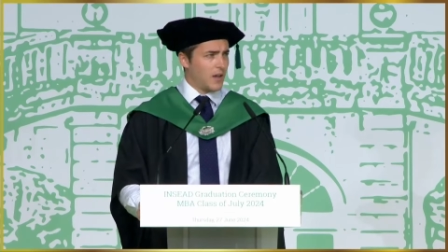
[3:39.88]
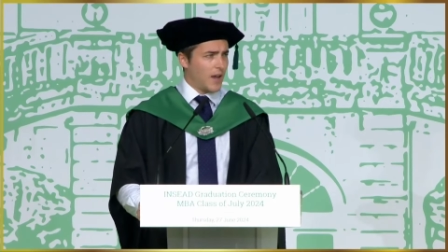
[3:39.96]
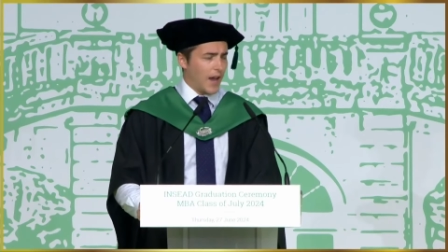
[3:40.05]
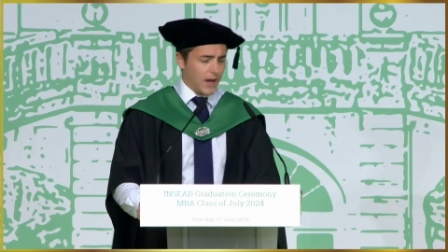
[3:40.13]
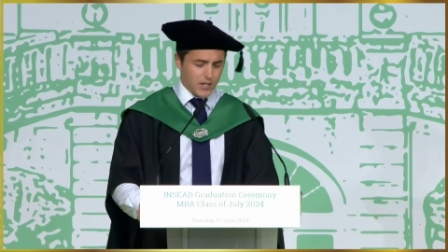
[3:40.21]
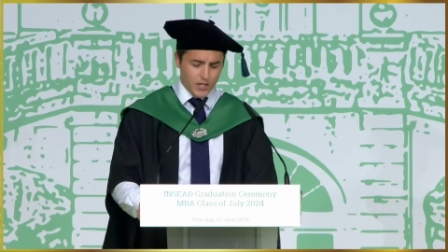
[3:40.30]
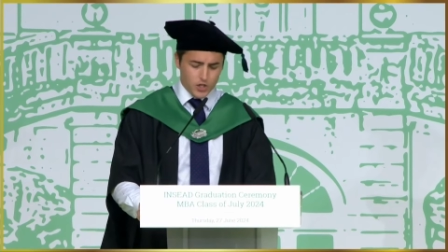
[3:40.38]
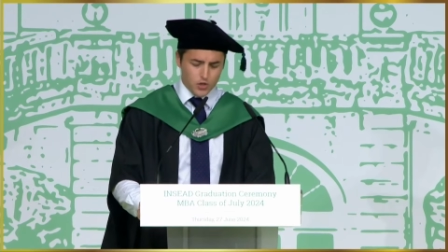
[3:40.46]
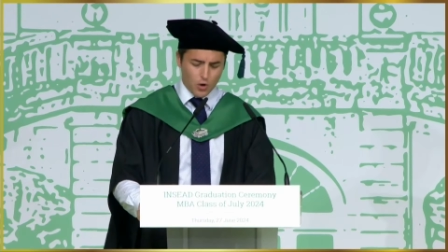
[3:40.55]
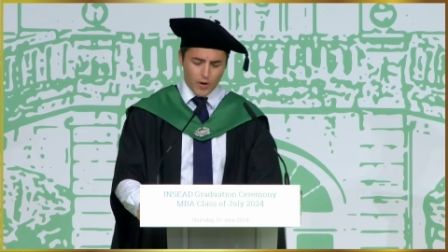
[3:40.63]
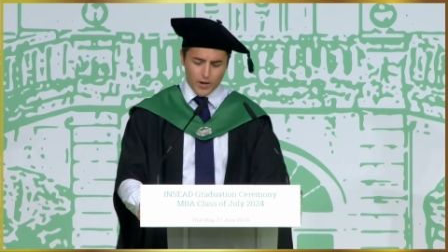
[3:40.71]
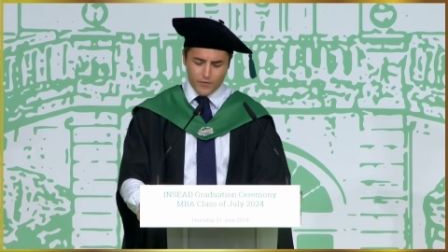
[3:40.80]
and
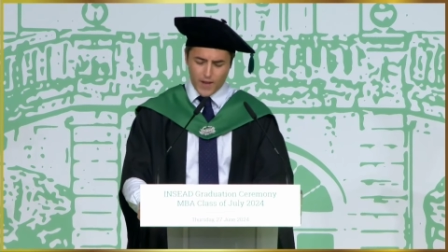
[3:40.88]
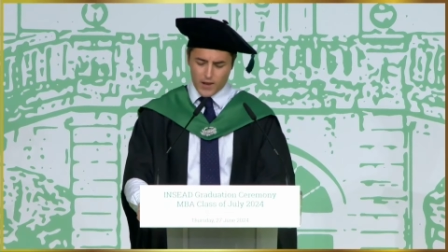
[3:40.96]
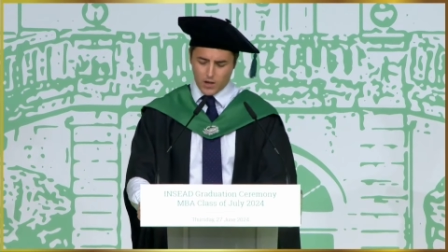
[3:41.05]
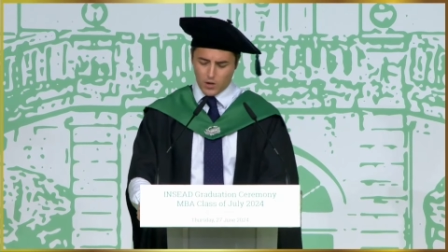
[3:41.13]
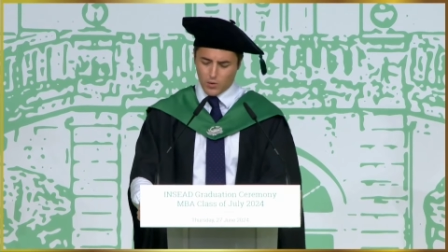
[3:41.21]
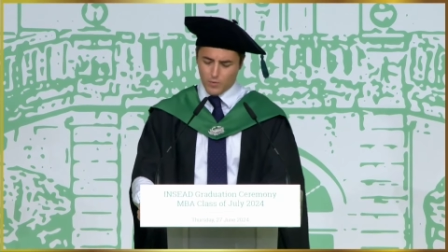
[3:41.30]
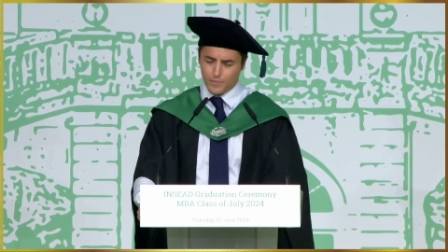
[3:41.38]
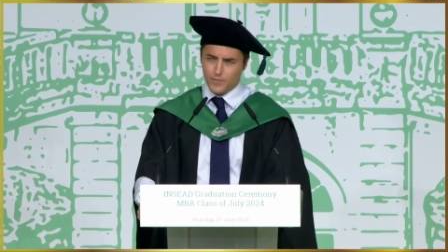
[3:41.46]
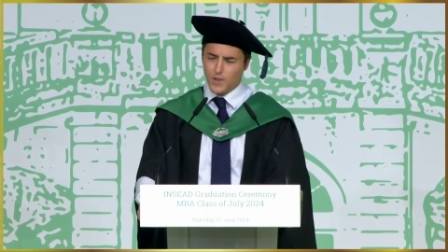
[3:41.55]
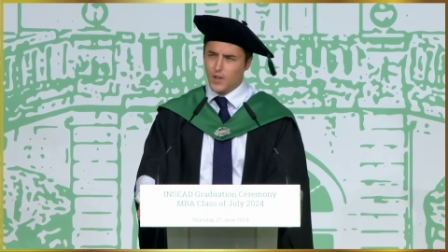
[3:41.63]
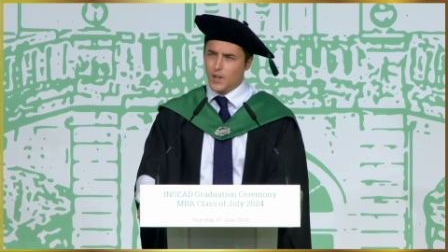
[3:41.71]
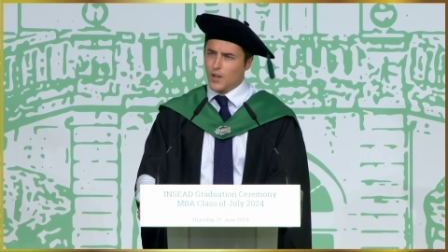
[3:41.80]
historic venue.
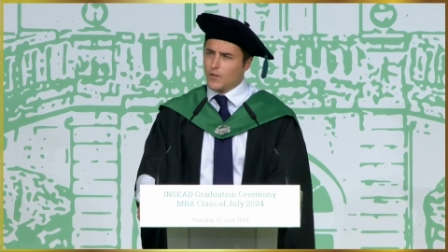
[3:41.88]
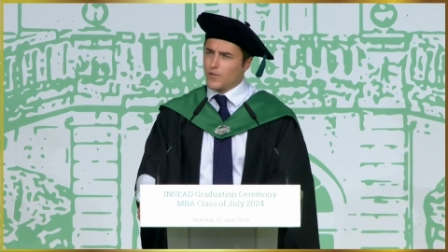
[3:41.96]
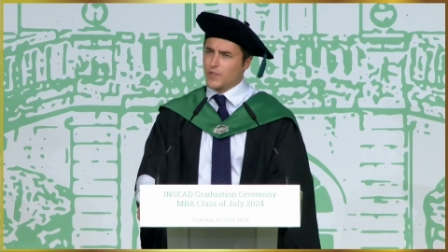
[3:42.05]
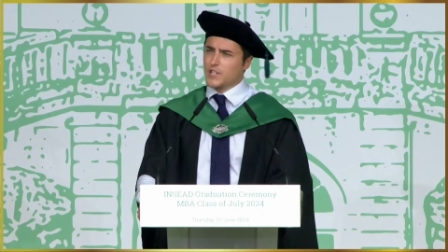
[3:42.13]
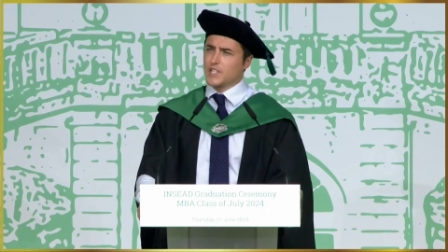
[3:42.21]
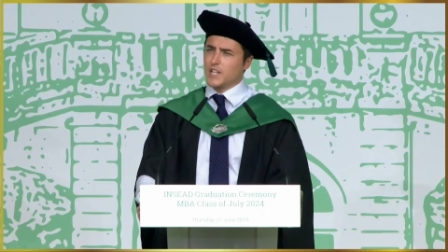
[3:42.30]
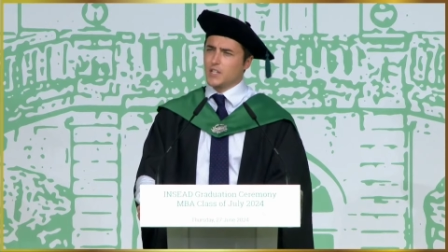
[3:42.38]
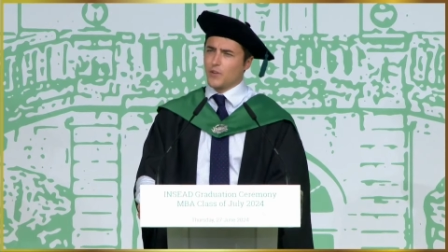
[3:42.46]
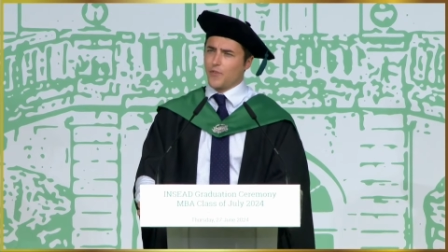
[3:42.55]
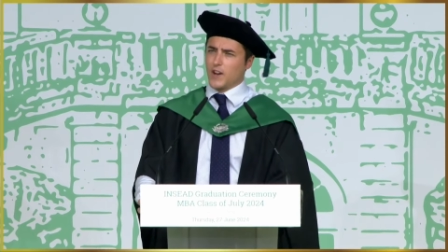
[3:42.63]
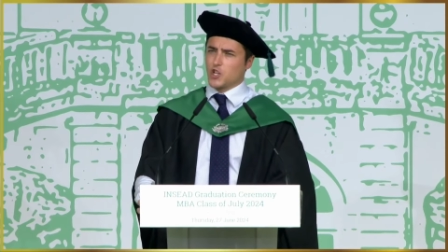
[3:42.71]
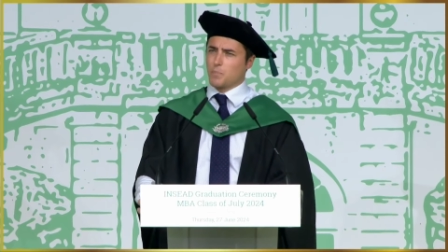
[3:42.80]
From the seat of
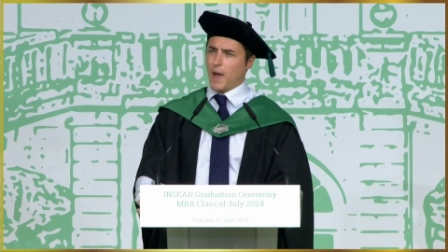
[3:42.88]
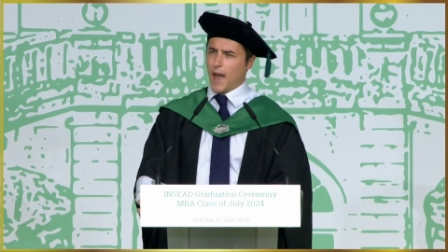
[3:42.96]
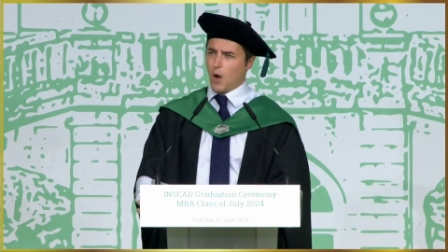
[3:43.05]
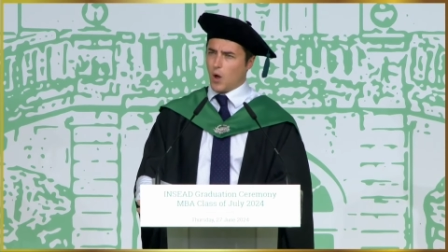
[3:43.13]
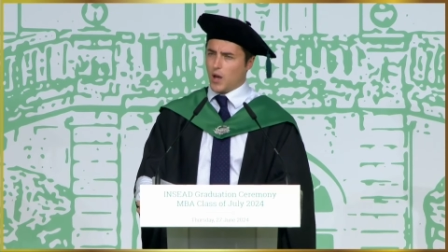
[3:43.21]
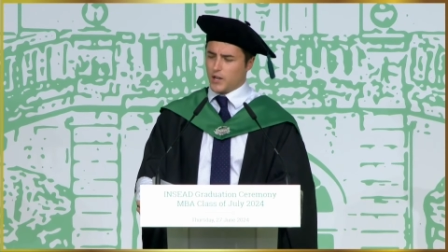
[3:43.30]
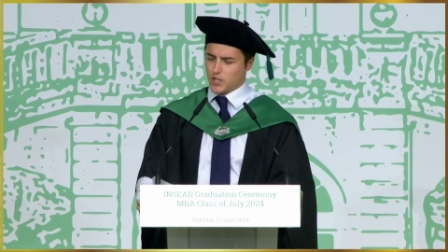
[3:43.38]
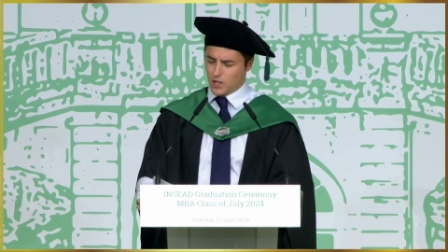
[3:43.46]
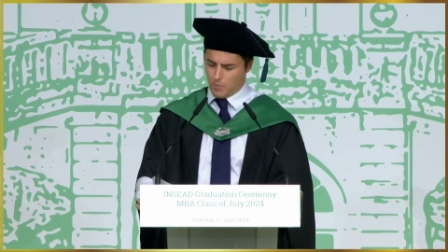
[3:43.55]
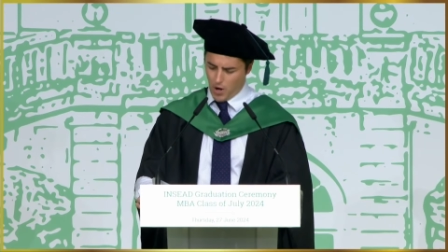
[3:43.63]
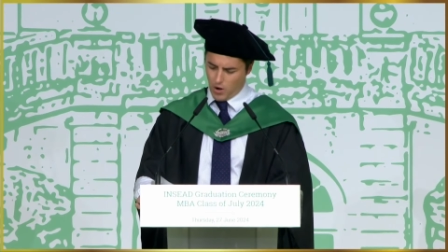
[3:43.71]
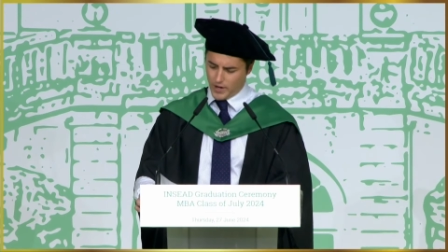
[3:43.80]
French power to
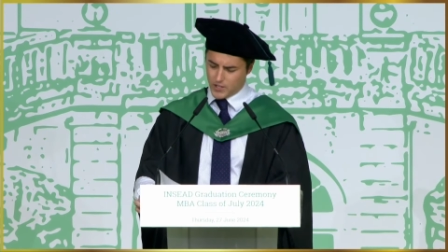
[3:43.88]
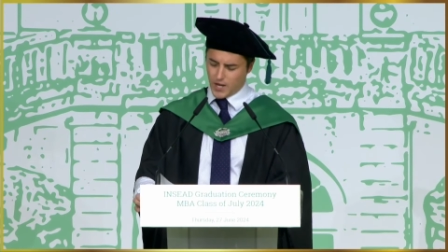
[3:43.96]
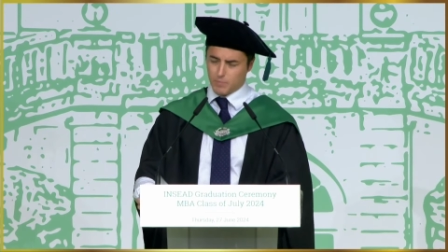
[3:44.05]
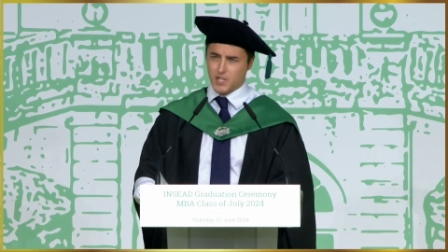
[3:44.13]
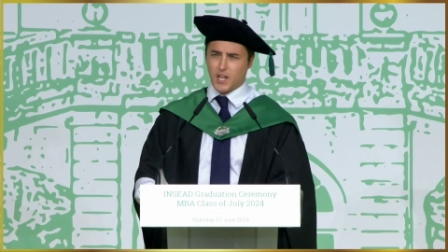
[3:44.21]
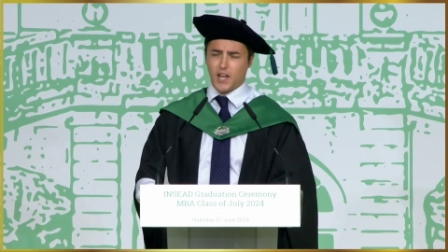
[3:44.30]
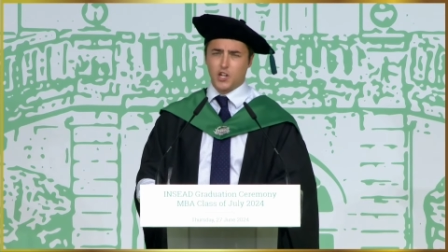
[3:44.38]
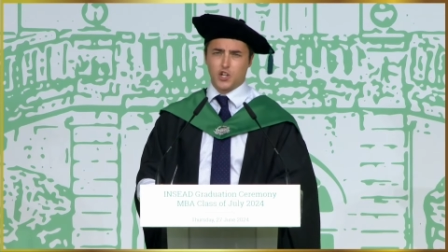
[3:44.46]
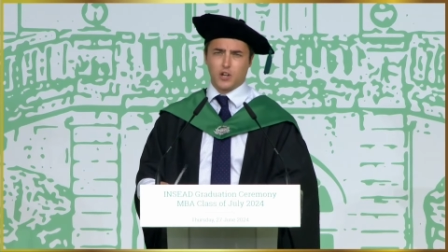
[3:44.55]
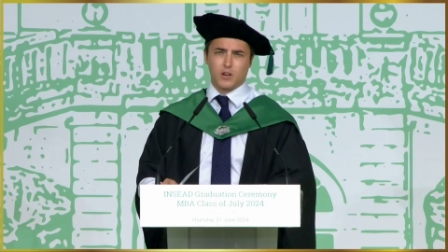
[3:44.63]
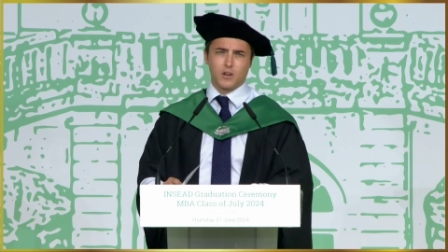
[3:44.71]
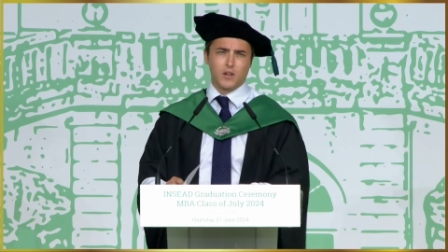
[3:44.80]
Napoleon's
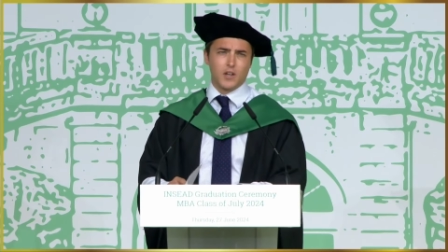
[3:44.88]
abdication